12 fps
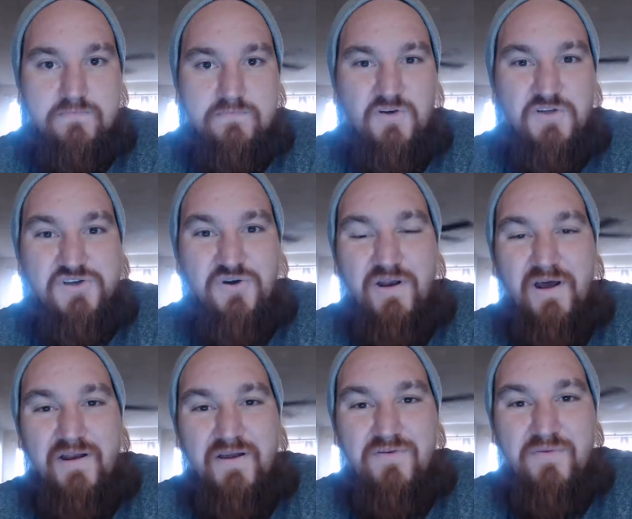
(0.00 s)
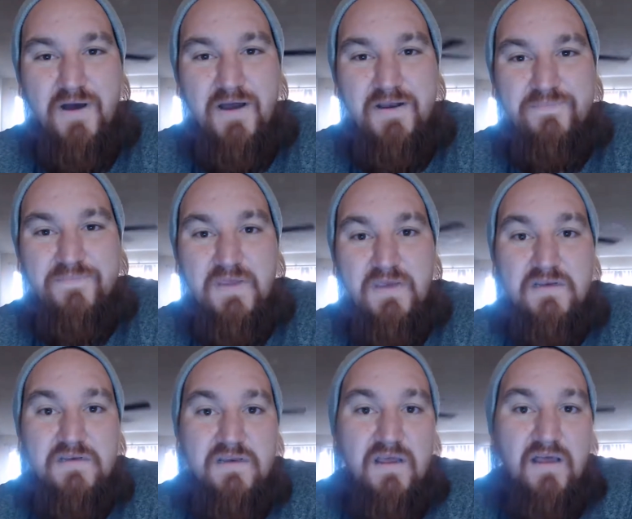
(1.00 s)
What's going on everybody?
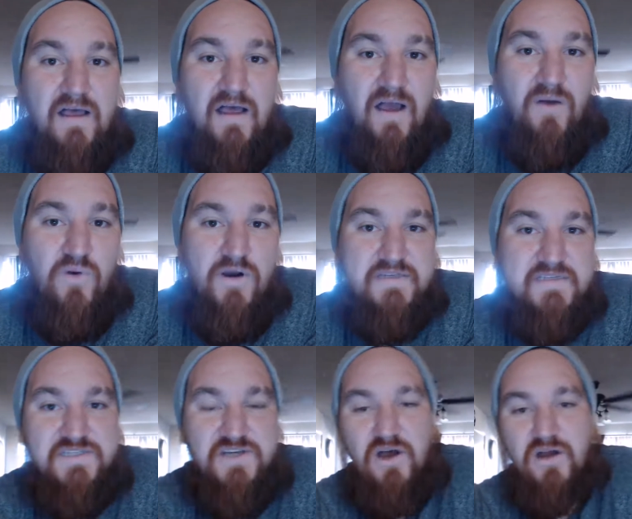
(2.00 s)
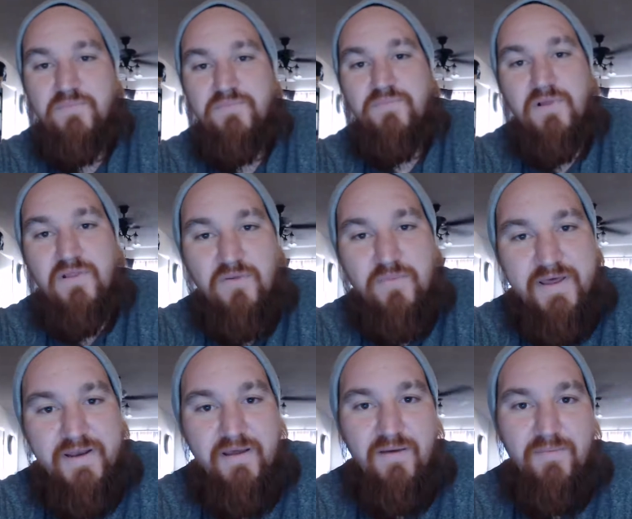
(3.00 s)
I wanted to talk a little
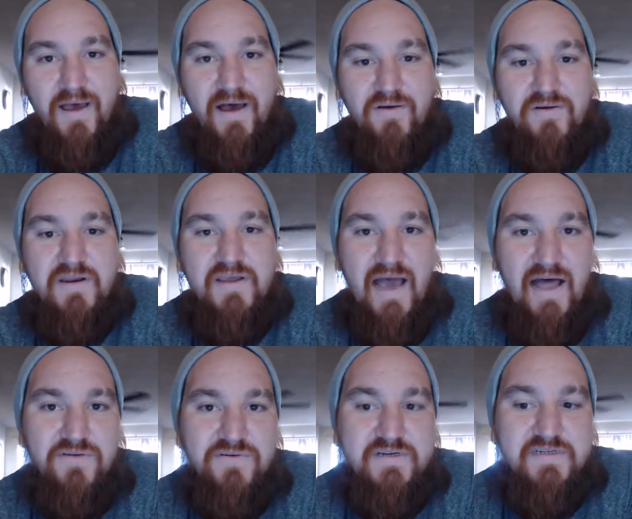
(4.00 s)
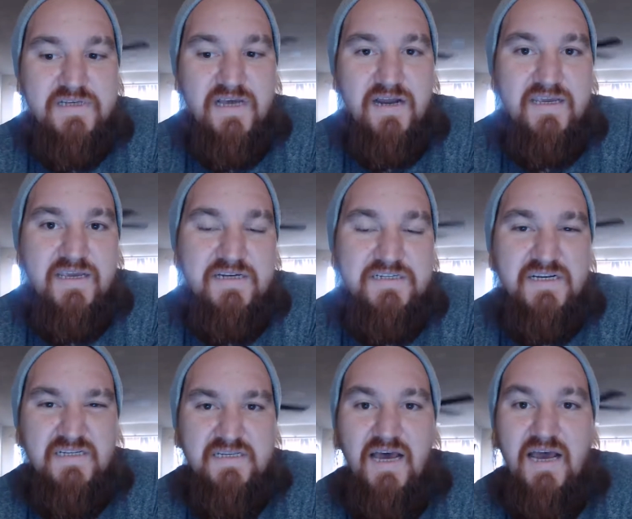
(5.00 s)
bit about calories on a
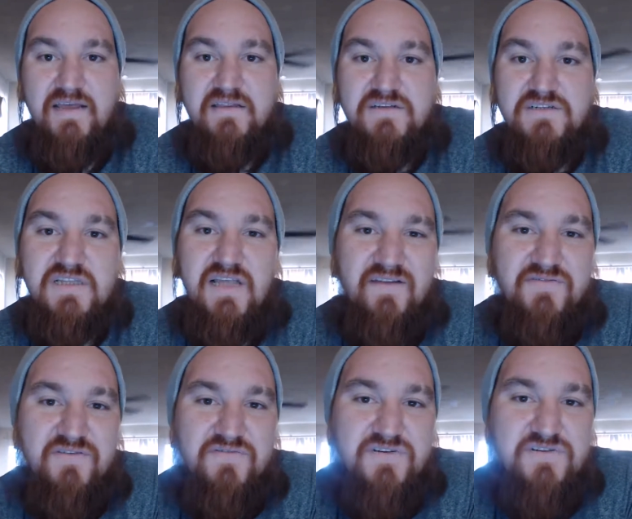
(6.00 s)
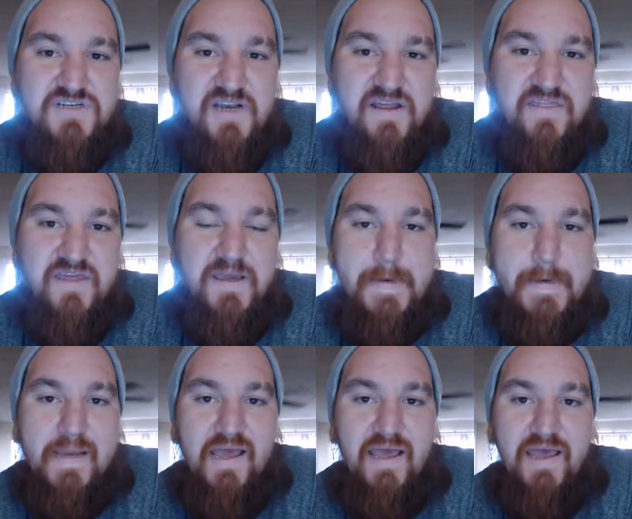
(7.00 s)
ketogenic diet. There's a lot of confusion I think
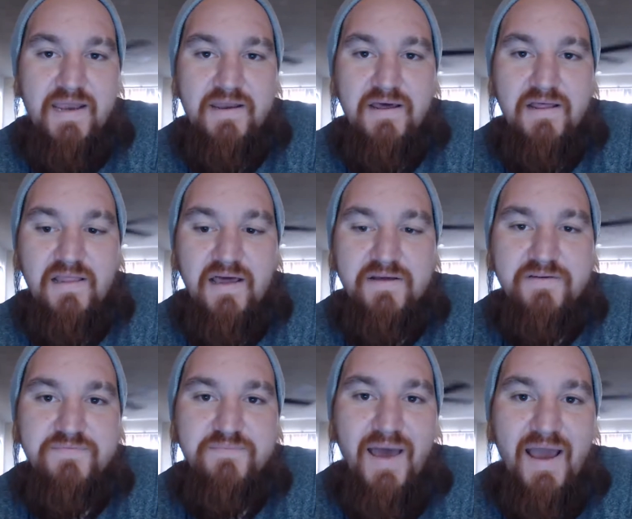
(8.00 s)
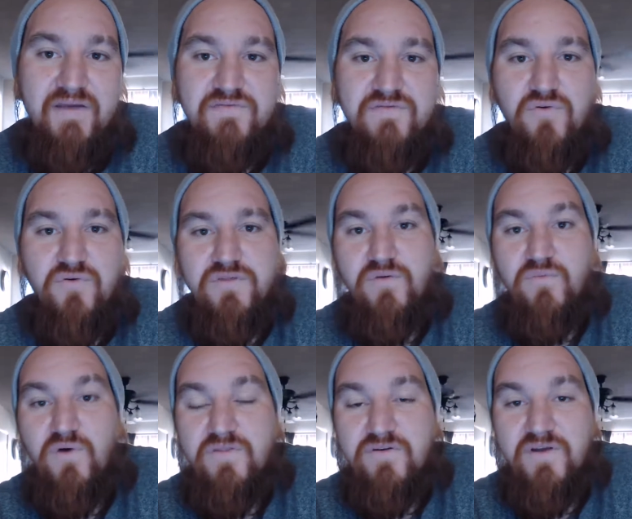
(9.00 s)
and a lot of back and forth on
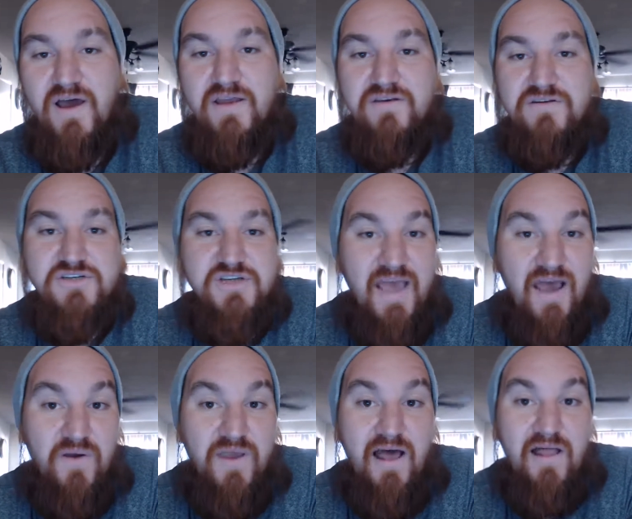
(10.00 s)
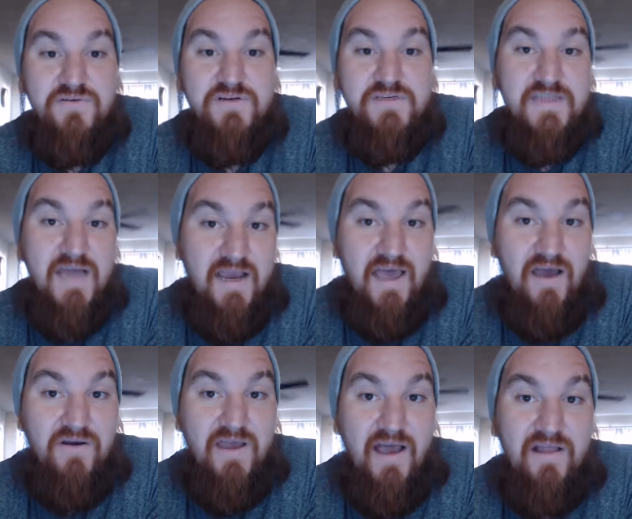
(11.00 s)
whether or not you should count calories, not
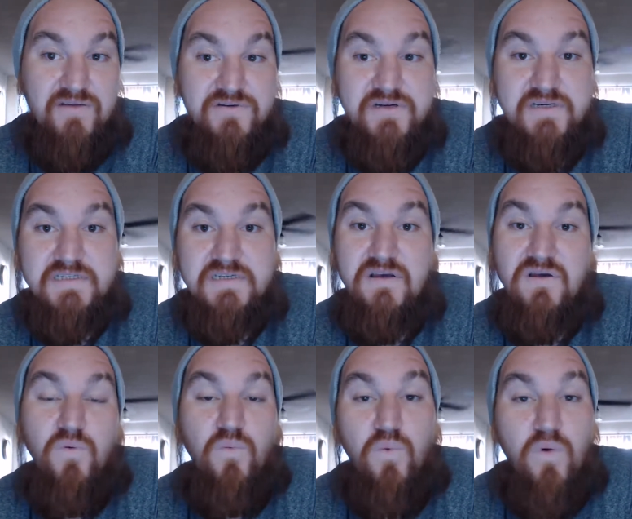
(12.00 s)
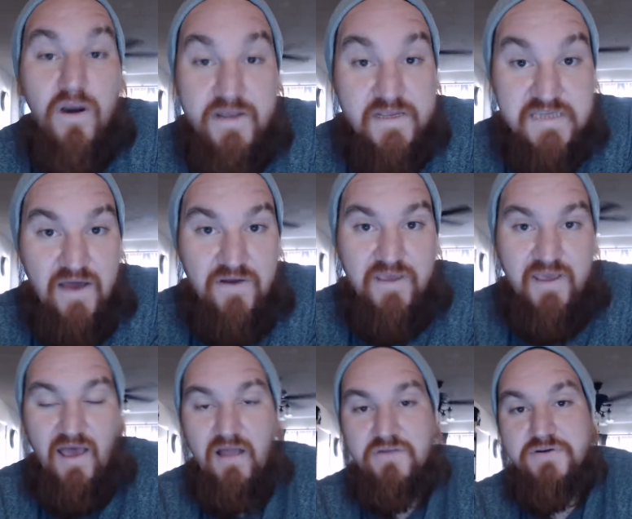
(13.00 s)
count calories, what is counting
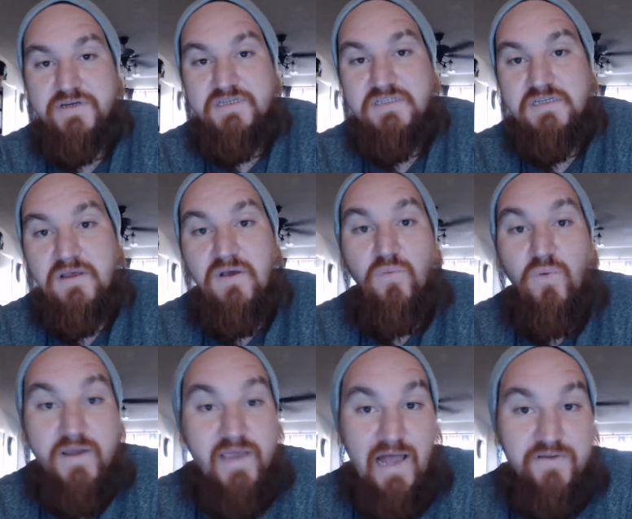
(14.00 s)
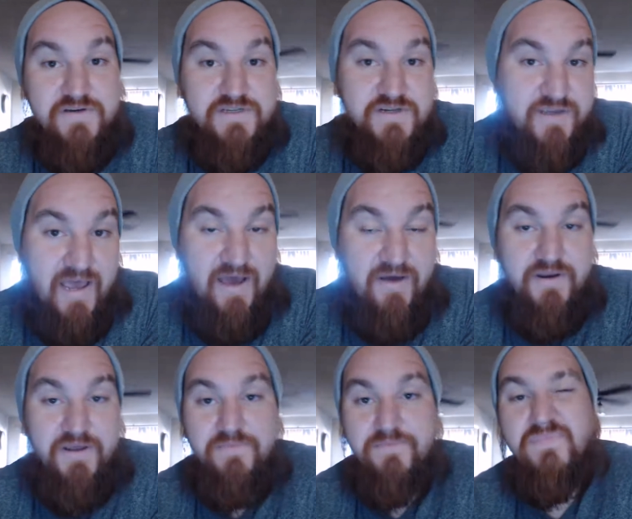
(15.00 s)
calories, what calories are you
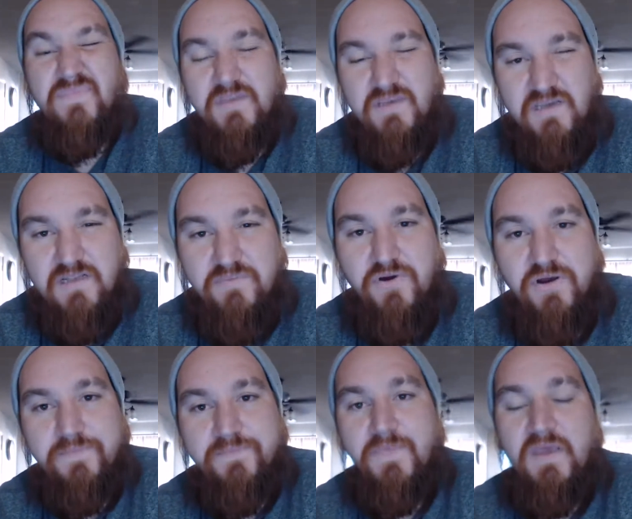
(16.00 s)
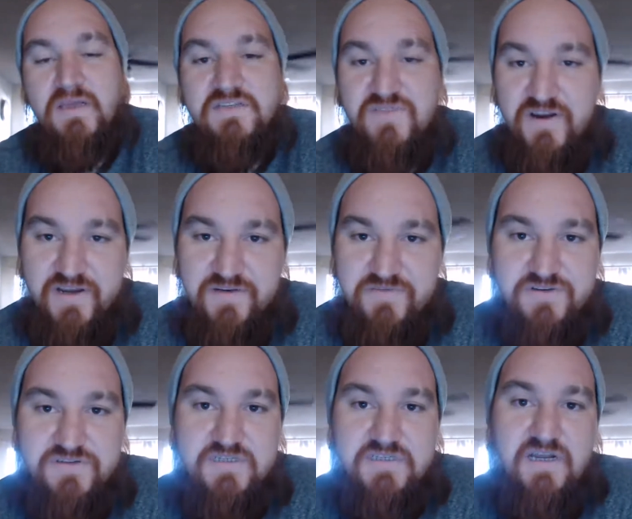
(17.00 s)
counting, you get the point. It's very
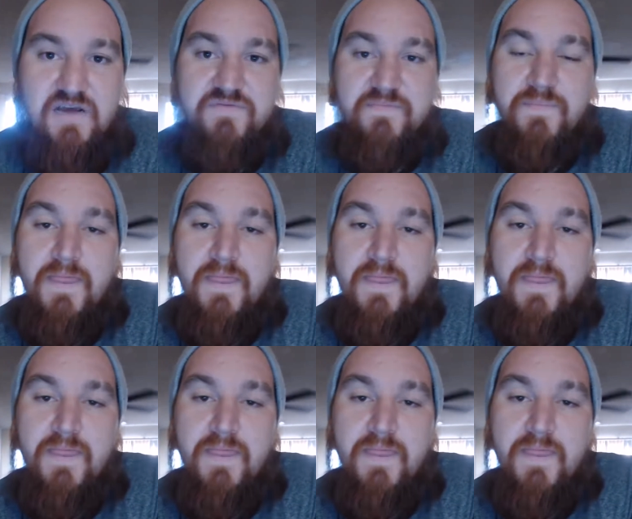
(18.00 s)
confusing stuff.